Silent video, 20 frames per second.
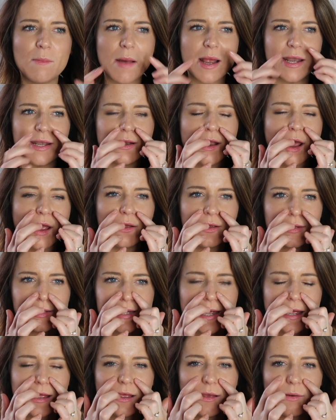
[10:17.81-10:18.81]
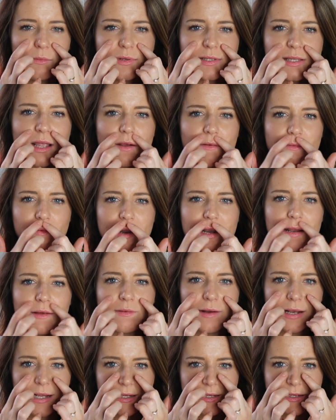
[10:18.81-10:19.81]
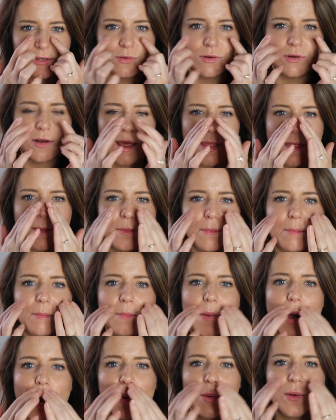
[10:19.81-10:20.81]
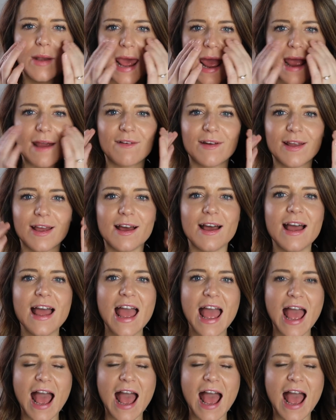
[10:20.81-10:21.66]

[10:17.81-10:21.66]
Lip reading: My nose here was like really sore, like the bone area,